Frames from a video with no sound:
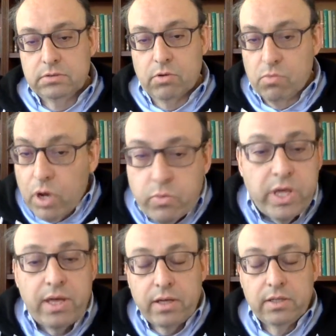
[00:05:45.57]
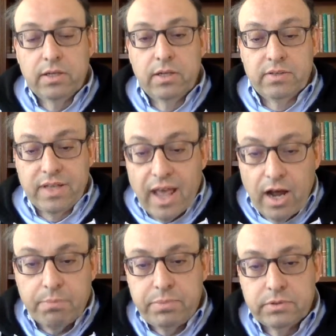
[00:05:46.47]
or 1 week to get
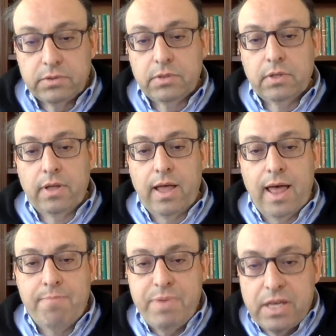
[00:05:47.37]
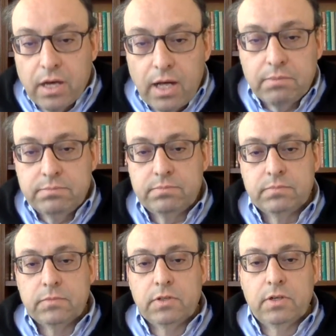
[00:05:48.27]
up and become
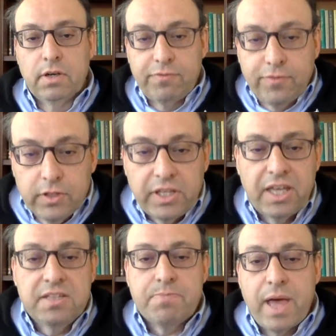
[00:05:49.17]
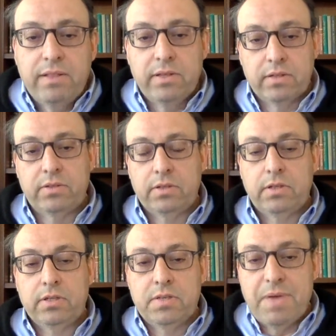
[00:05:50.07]
fully independent,
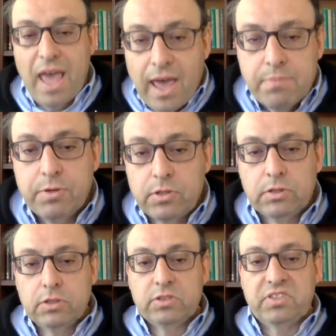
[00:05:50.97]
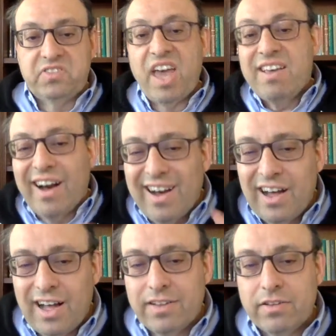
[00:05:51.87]
to be able to take
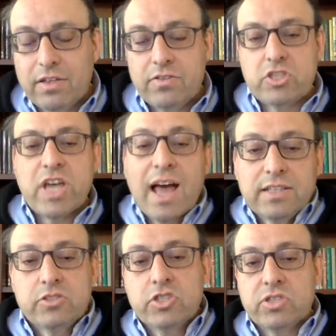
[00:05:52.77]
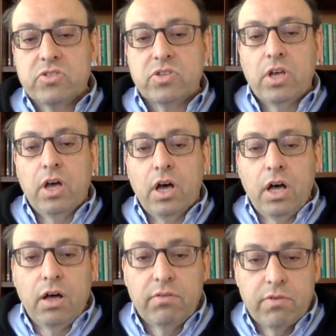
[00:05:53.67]
on the challenges
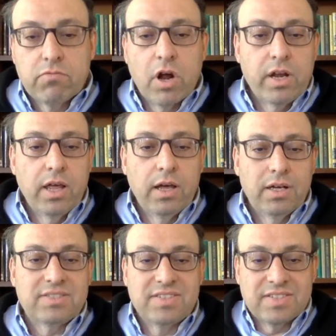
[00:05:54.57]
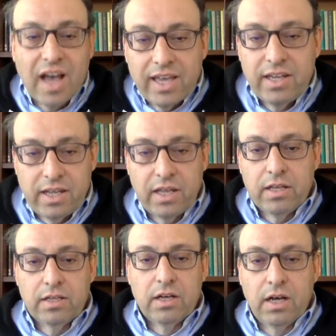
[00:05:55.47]
of running a society,
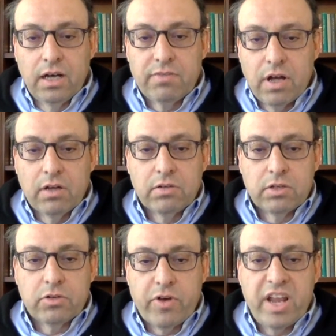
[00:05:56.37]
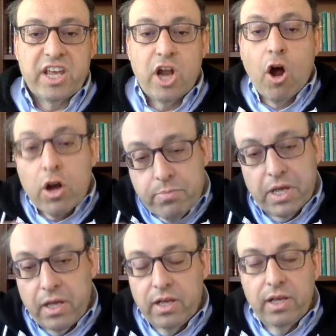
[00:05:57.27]
of creating an
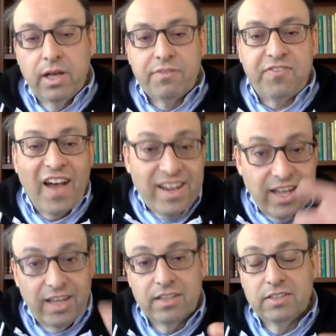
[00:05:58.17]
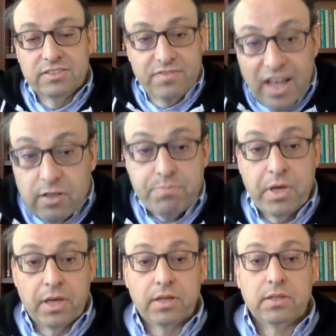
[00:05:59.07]
army, fighting,
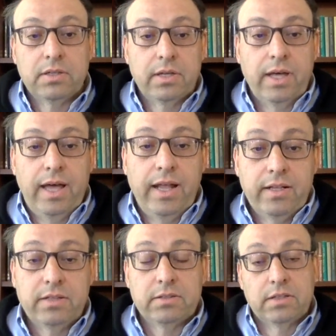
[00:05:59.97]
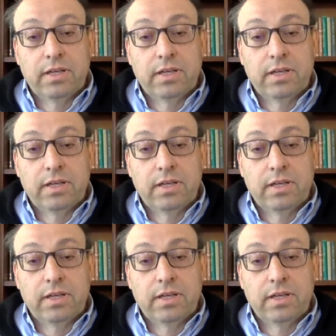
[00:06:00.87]
developing, and